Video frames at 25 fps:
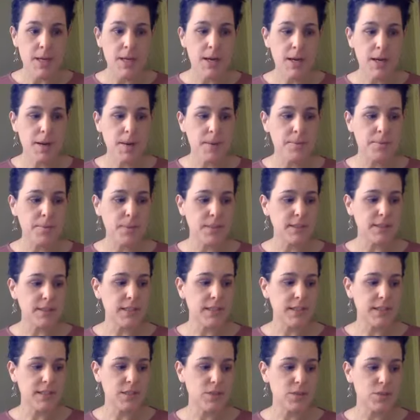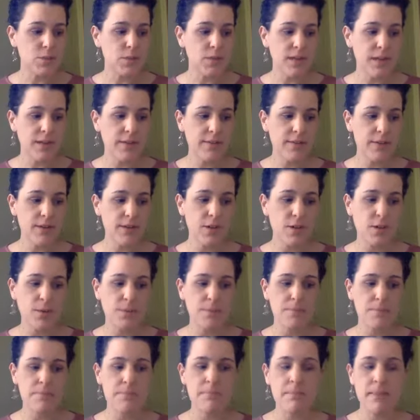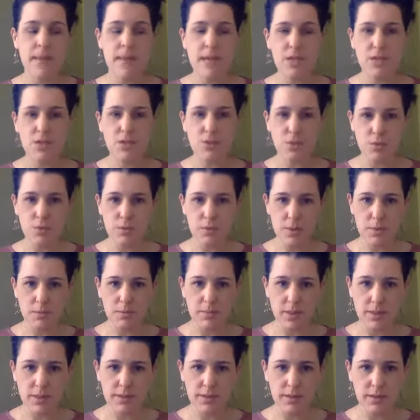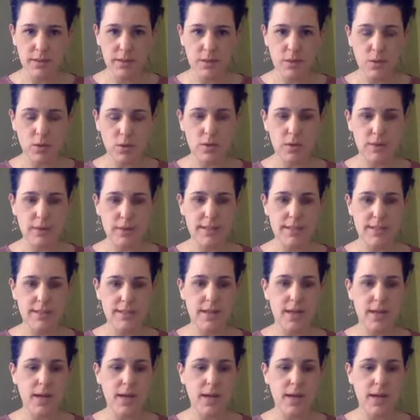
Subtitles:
But whatever your measurable monthly goal is,